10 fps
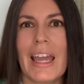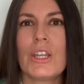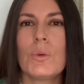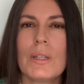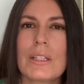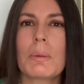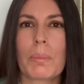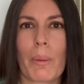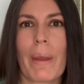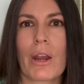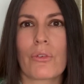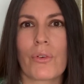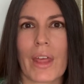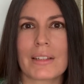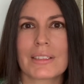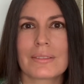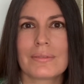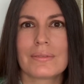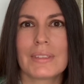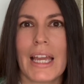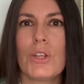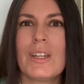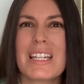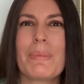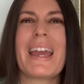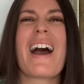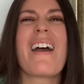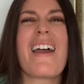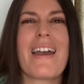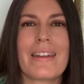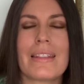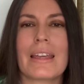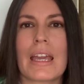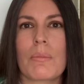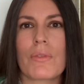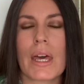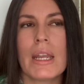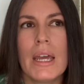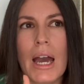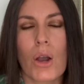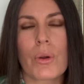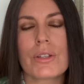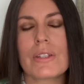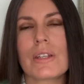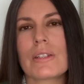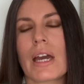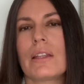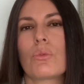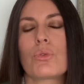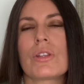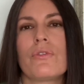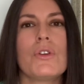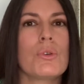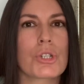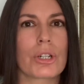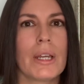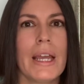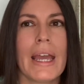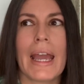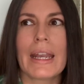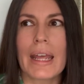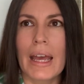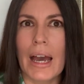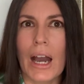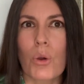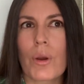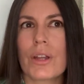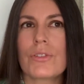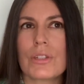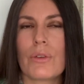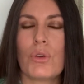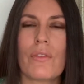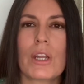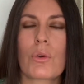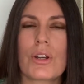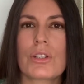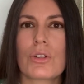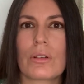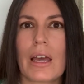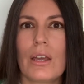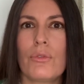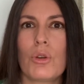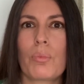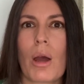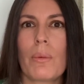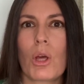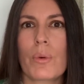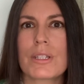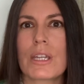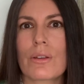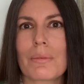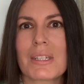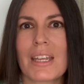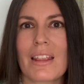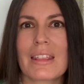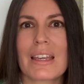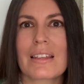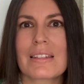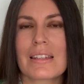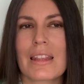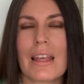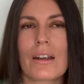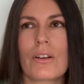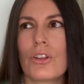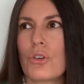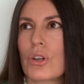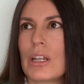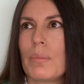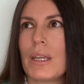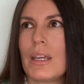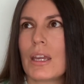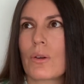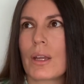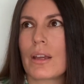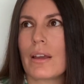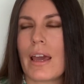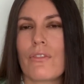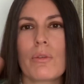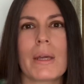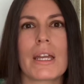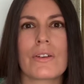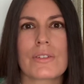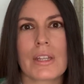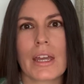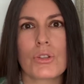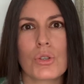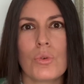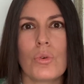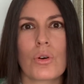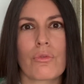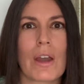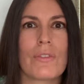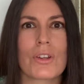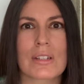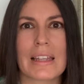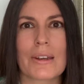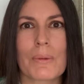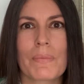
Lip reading: And you need to be prepared for that. And you need to be ahead of the game of that. Aquarius is a sign that rules the future. And Aquarians, if you have any Aquarius in your life, you probably always hear them say things that you're going to be hearing everybody else say 2 or 5 years later.